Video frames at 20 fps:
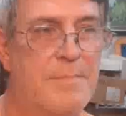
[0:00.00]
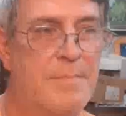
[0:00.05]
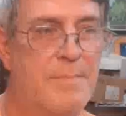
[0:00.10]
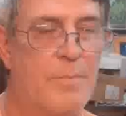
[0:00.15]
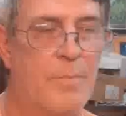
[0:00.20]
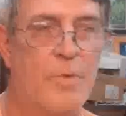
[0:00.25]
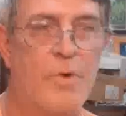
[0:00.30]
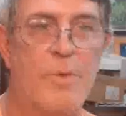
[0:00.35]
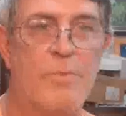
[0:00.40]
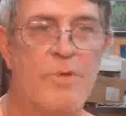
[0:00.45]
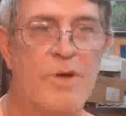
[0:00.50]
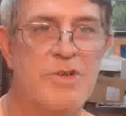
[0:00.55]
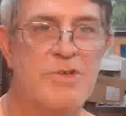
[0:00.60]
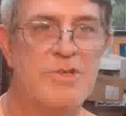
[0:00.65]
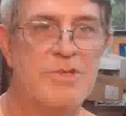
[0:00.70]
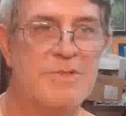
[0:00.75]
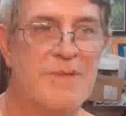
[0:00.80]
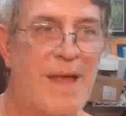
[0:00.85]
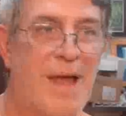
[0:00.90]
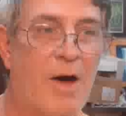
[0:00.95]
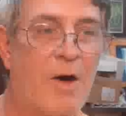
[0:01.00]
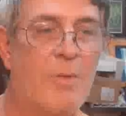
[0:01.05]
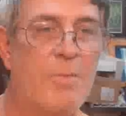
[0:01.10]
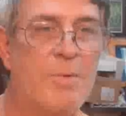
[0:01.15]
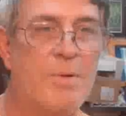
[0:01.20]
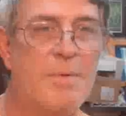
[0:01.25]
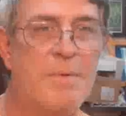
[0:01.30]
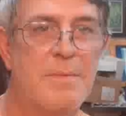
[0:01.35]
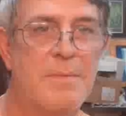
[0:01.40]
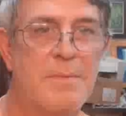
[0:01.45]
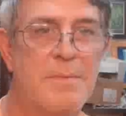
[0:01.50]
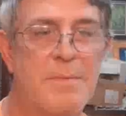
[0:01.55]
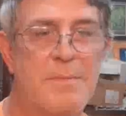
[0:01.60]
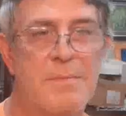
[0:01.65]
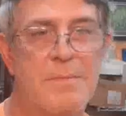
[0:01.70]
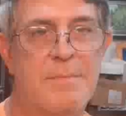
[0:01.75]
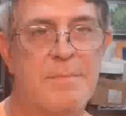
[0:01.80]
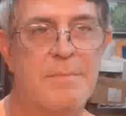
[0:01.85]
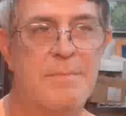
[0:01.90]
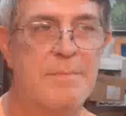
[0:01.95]
More brushes help,
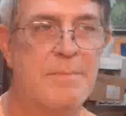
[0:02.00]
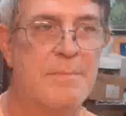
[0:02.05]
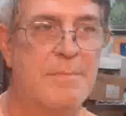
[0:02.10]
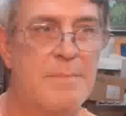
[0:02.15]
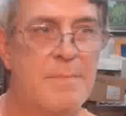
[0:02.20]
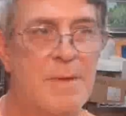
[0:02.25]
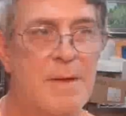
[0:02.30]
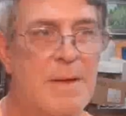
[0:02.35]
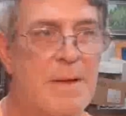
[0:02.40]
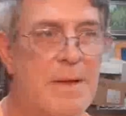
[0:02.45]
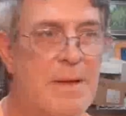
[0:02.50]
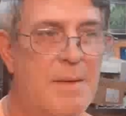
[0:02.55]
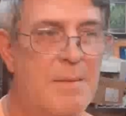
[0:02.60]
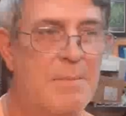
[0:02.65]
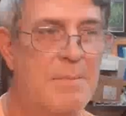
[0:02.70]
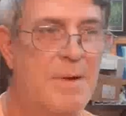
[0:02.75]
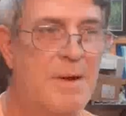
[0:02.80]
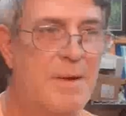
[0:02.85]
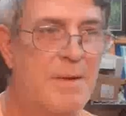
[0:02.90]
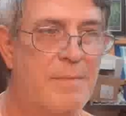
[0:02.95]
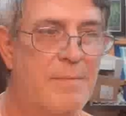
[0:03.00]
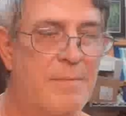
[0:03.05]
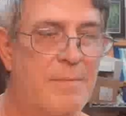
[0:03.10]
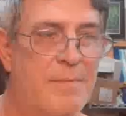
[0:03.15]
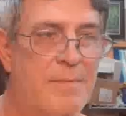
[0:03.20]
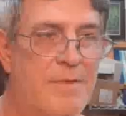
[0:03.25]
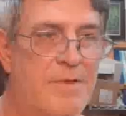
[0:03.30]
but